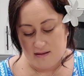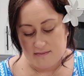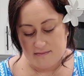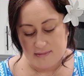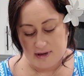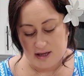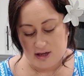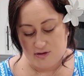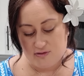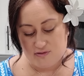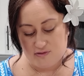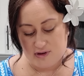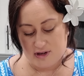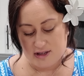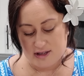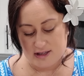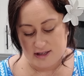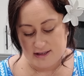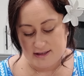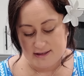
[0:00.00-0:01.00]
Make it
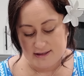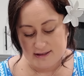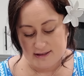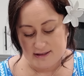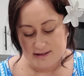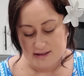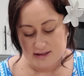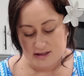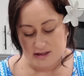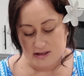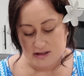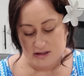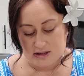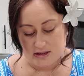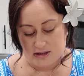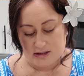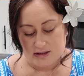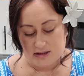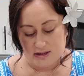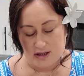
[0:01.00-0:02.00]
really,
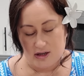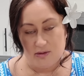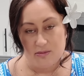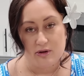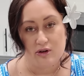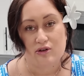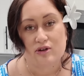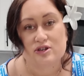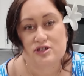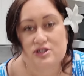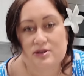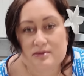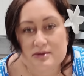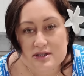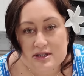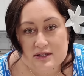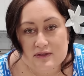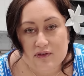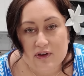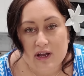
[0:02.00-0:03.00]
oh my gosh, I'm
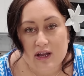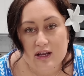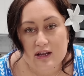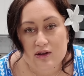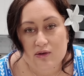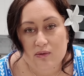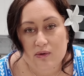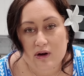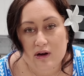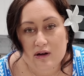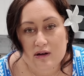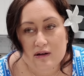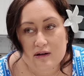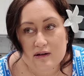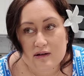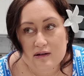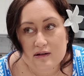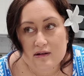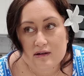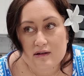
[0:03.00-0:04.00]
just forgetting the word.
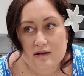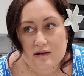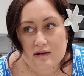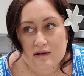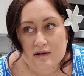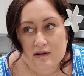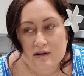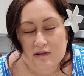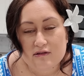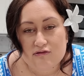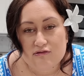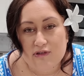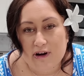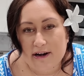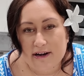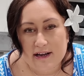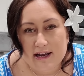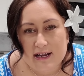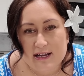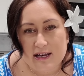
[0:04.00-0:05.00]

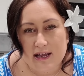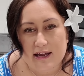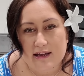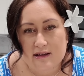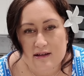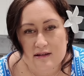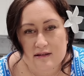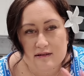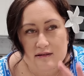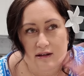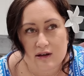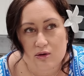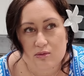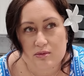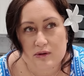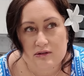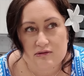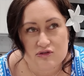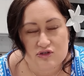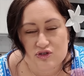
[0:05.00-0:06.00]
Runny, like it would
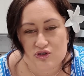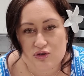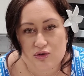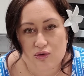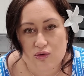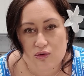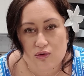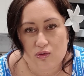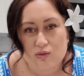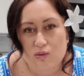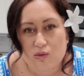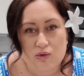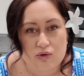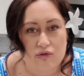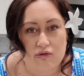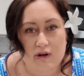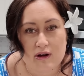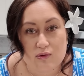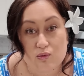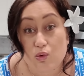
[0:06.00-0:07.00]
be too
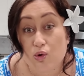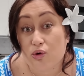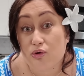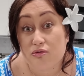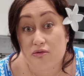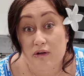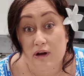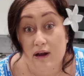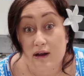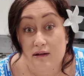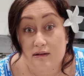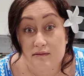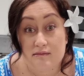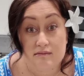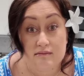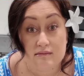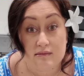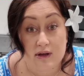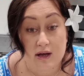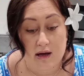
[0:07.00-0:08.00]
watery,
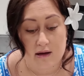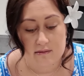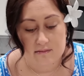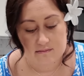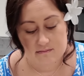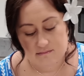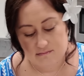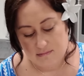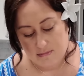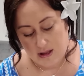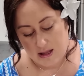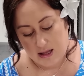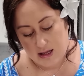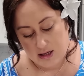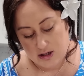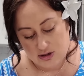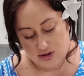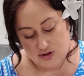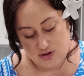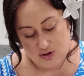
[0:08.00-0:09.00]
yeah.
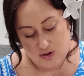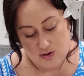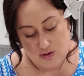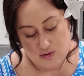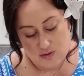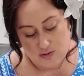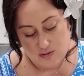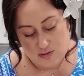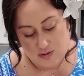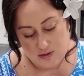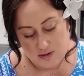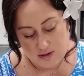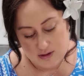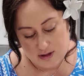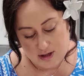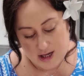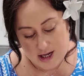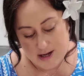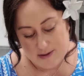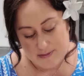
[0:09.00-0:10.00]
So
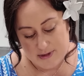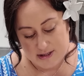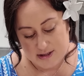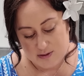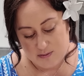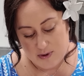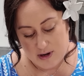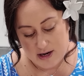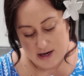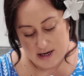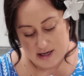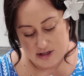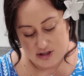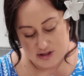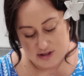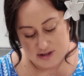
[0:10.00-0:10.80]
that's why I